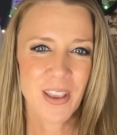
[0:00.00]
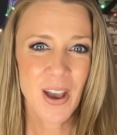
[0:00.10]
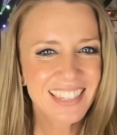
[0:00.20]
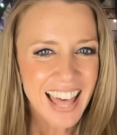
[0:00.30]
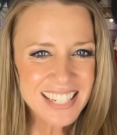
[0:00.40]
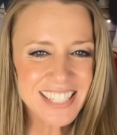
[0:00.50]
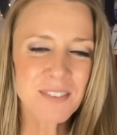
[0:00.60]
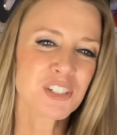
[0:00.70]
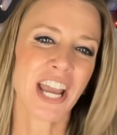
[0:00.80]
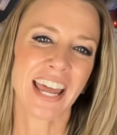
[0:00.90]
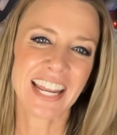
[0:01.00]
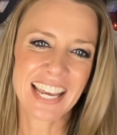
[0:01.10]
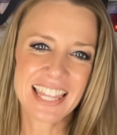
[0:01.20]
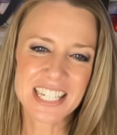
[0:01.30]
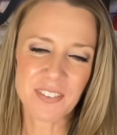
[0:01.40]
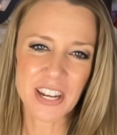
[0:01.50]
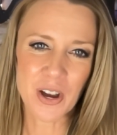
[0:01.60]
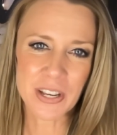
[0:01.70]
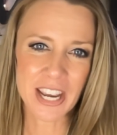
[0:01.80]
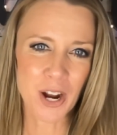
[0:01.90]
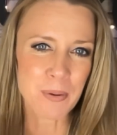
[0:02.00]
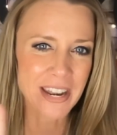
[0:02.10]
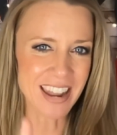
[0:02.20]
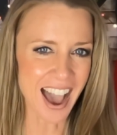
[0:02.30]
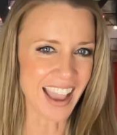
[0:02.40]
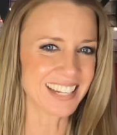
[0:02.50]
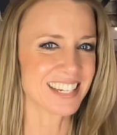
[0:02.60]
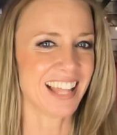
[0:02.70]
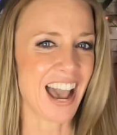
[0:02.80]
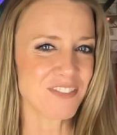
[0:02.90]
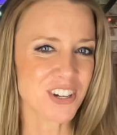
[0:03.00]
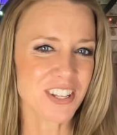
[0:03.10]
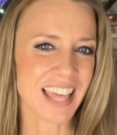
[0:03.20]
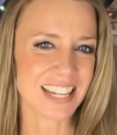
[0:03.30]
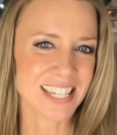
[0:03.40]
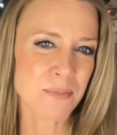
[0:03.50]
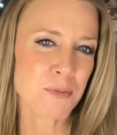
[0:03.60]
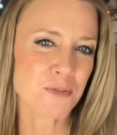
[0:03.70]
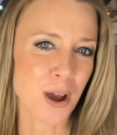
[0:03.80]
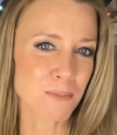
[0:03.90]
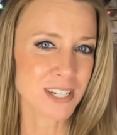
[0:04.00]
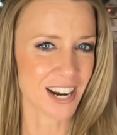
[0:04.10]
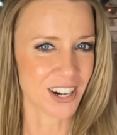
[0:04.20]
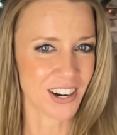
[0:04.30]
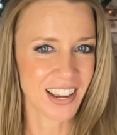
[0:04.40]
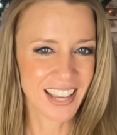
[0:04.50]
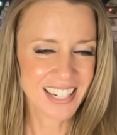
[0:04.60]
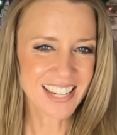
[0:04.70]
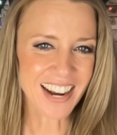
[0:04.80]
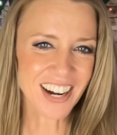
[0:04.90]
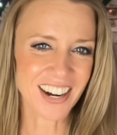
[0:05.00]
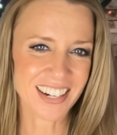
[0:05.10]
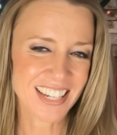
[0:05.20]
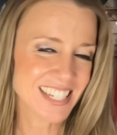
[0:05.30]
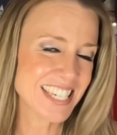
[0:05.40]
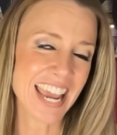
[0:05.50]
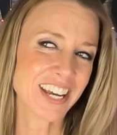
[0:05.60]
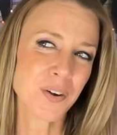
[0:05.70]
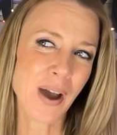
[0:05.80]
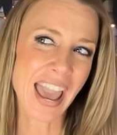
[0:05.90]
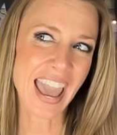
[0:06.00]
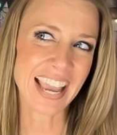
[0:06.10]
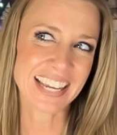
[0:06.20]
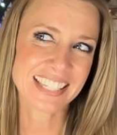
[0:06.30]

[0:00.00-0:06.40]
Let's keep chatting in this video here, but not until after that tip from Tucker. Tucker, take it away.